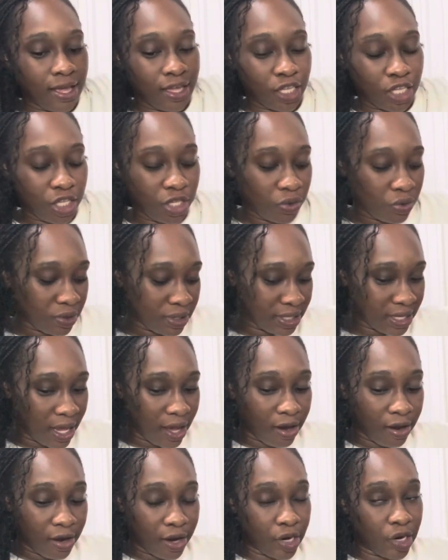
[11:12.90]
cute
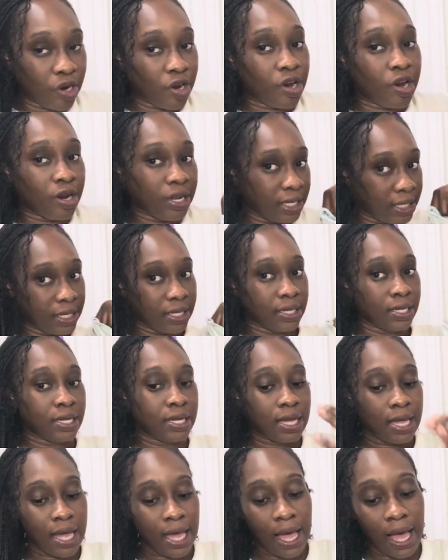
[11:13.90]
and girly.
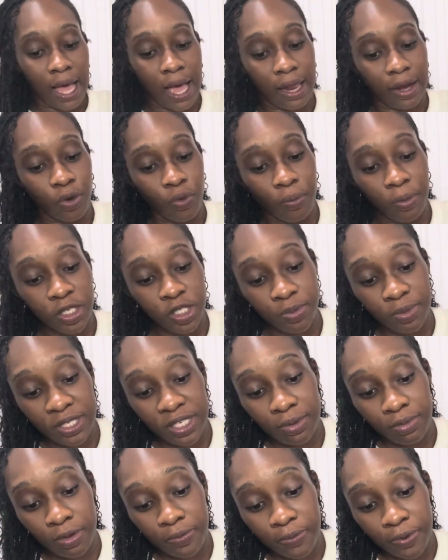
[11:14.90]
And how much
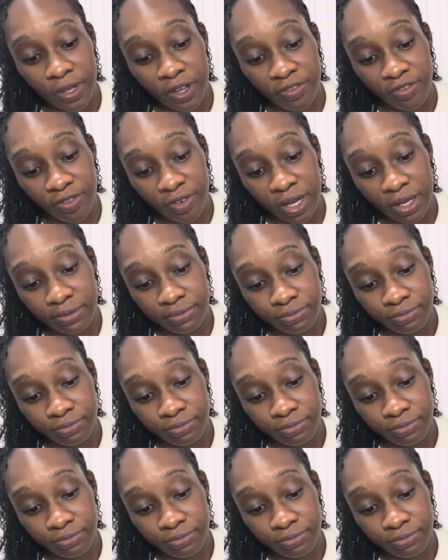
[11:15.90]
I pay for?